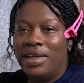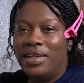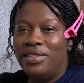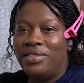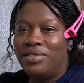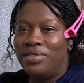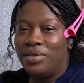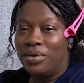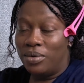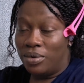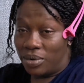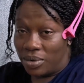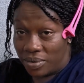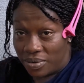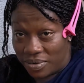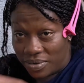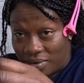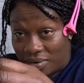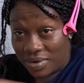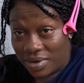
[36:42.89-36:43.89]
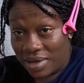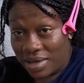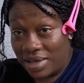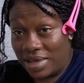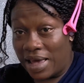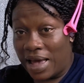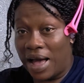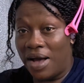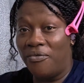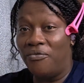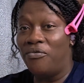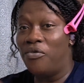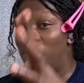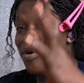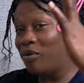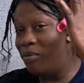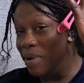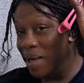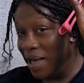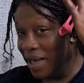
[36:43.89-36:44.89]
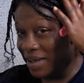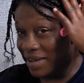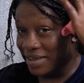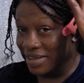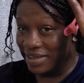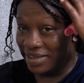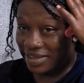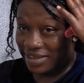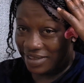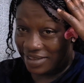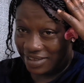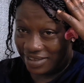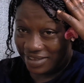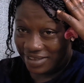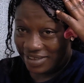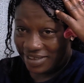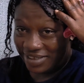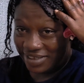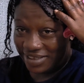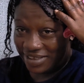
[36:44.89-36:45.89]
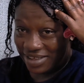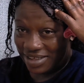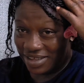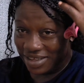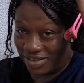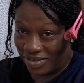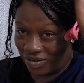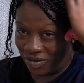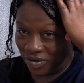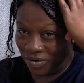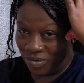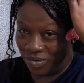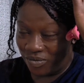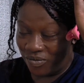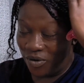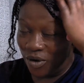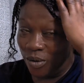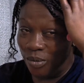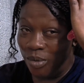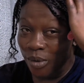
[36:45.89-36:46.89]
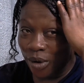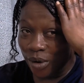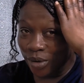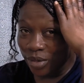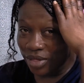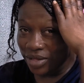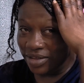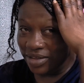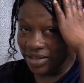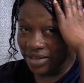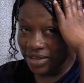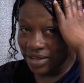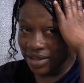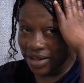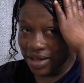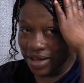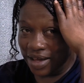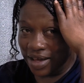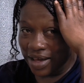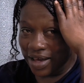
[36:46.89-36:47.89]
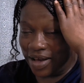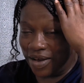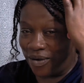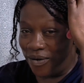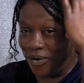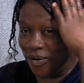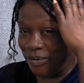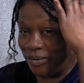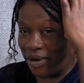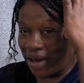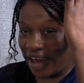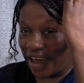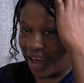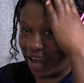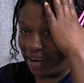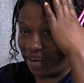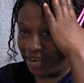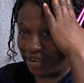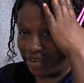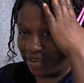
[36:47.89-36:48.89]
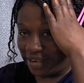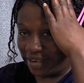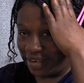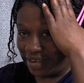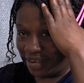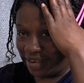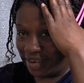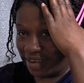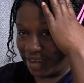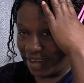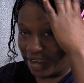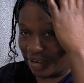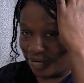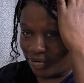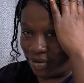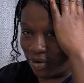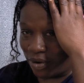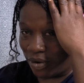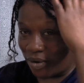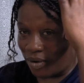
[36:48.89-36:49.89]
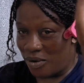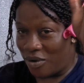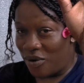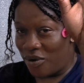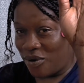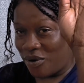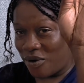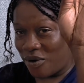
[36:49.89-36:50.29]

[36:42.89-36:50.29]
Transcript: So yeah, 4 bags, 4 box on my head. 4.